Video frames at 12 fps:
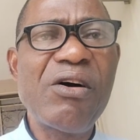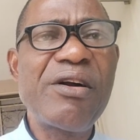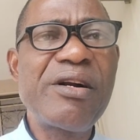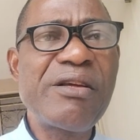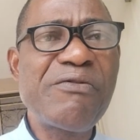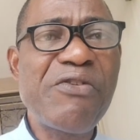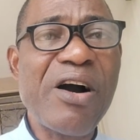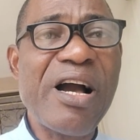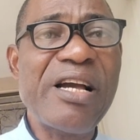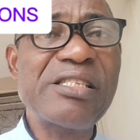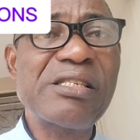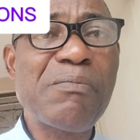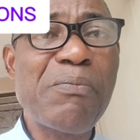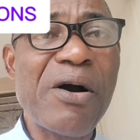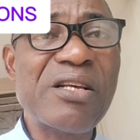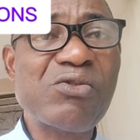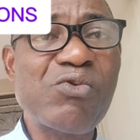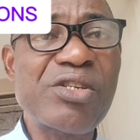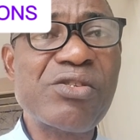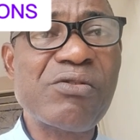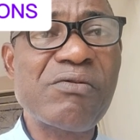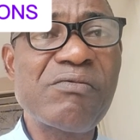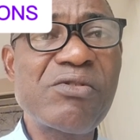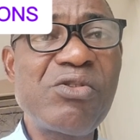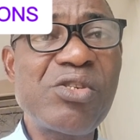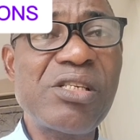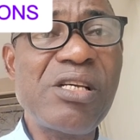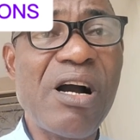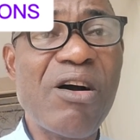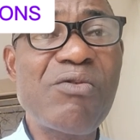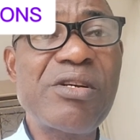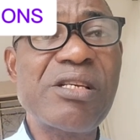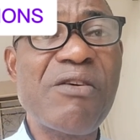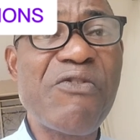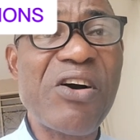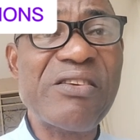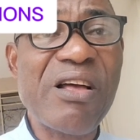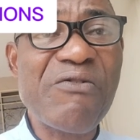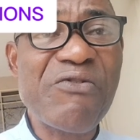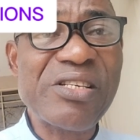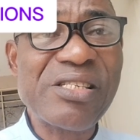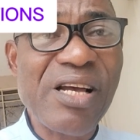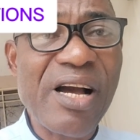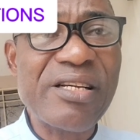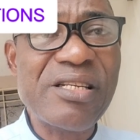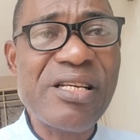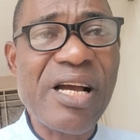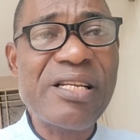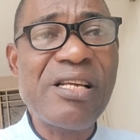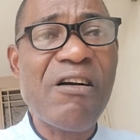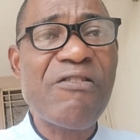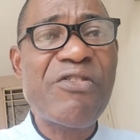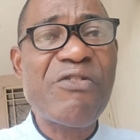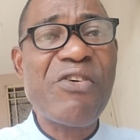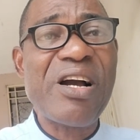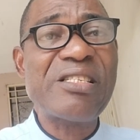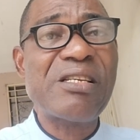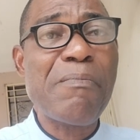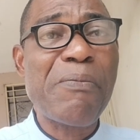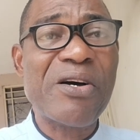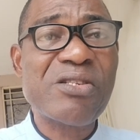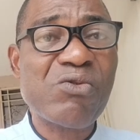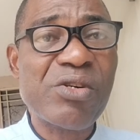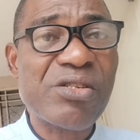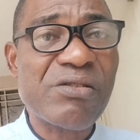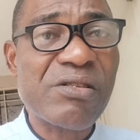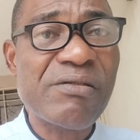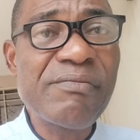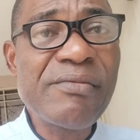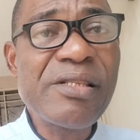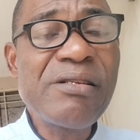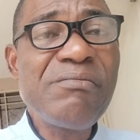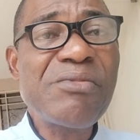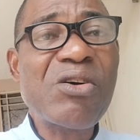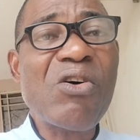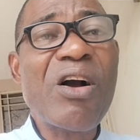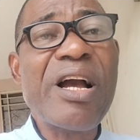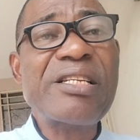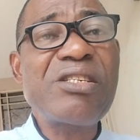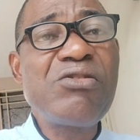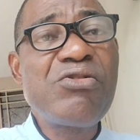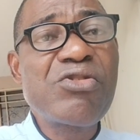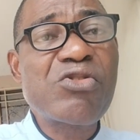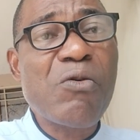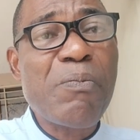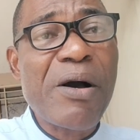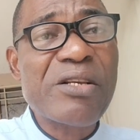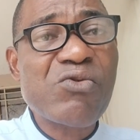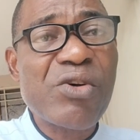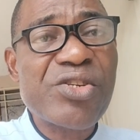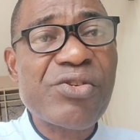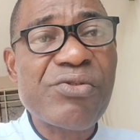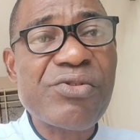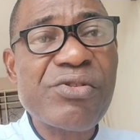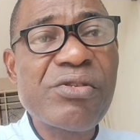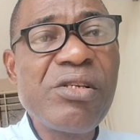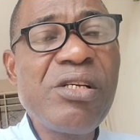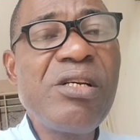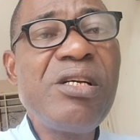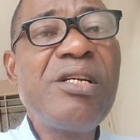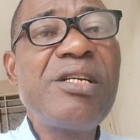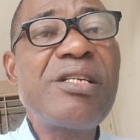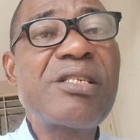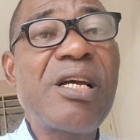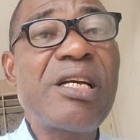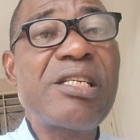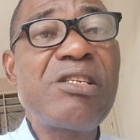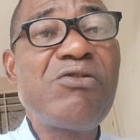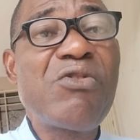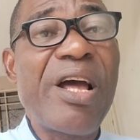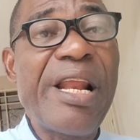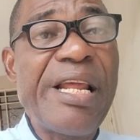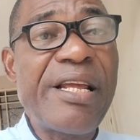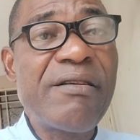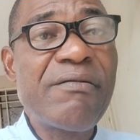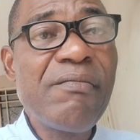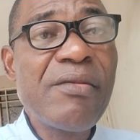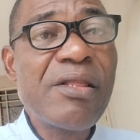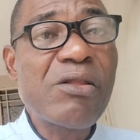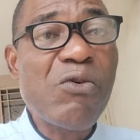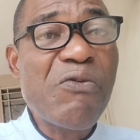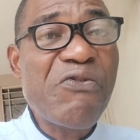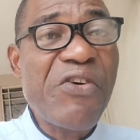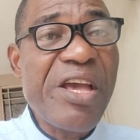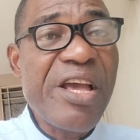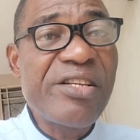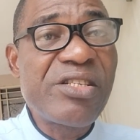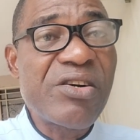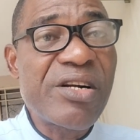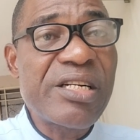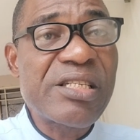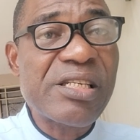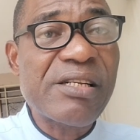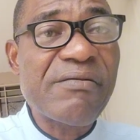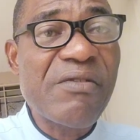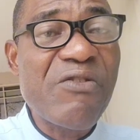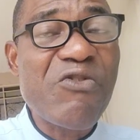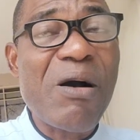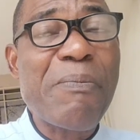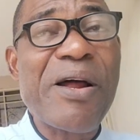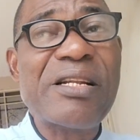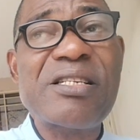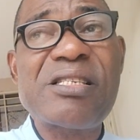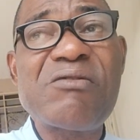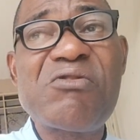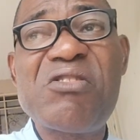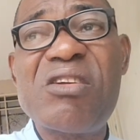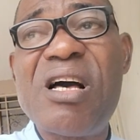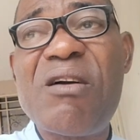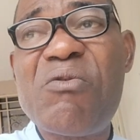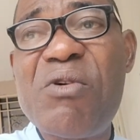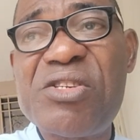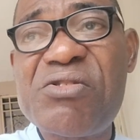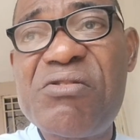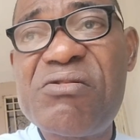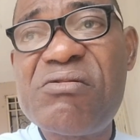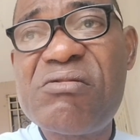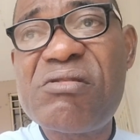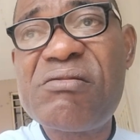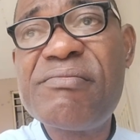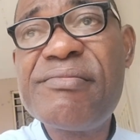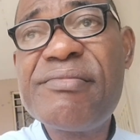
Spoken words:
revise past questions. You see, I always emphasize the idea of revising past questions, because getting used to past questions is getting you ready to face the real thing. If you are practicing with other questions